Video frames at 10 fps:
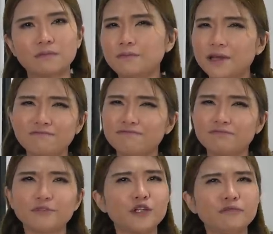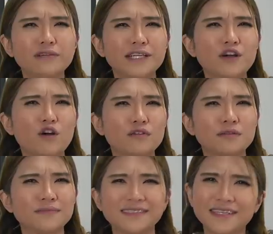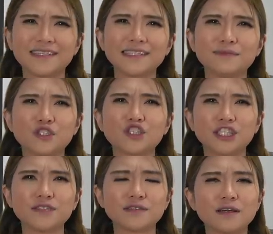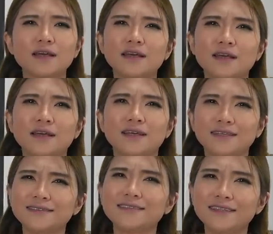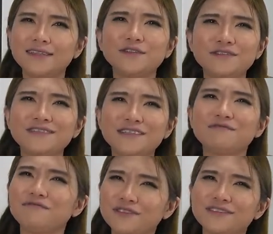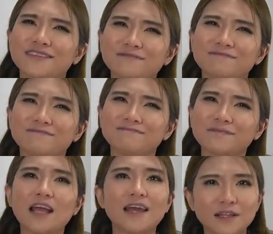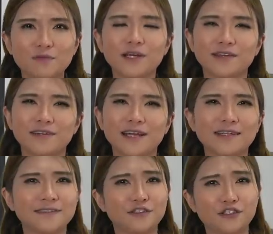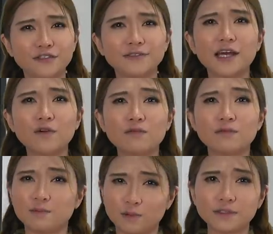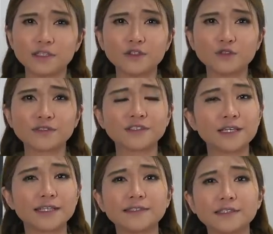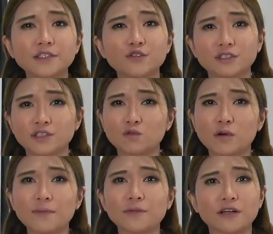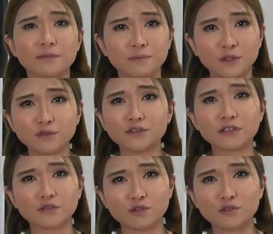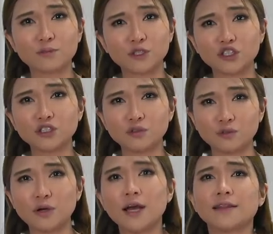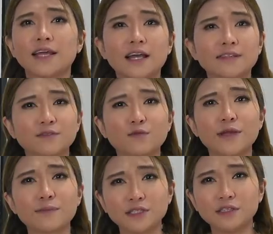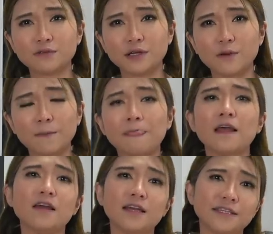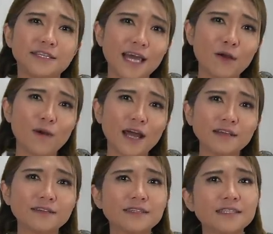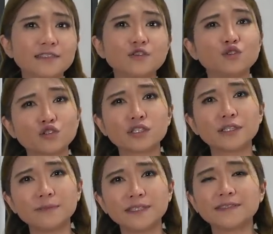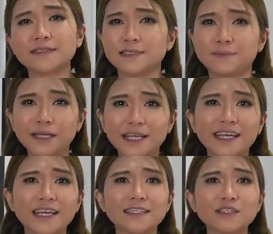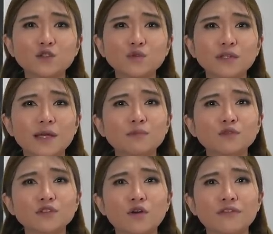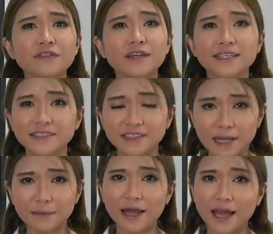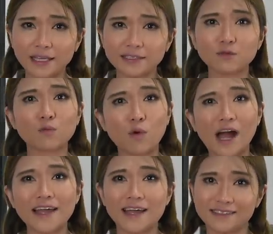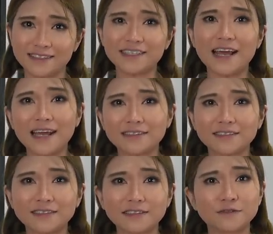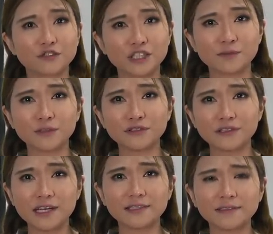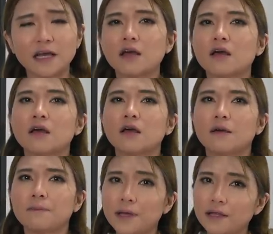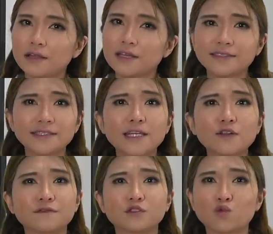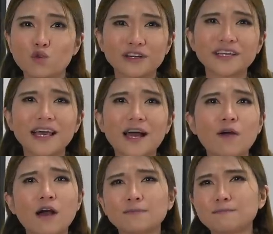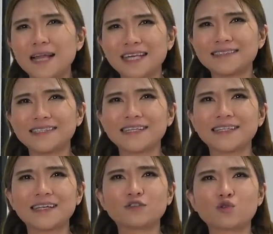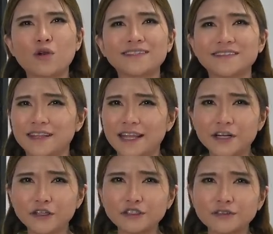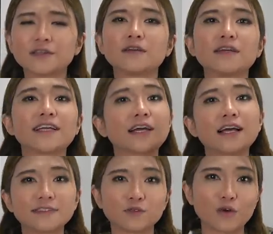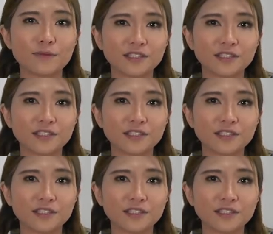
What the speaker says: But we don't really call them CNC machines. It's a little confusing. Anyway, as it turns out, we mostly use CNC to describe a computer control machine tool that cuts away material. In DIY, this usually means a spinning cutting tool that moves on the same X, Y, and Z axis a 3D printer does. But instead of squirting out hot plastic that dries in layers, it cuts away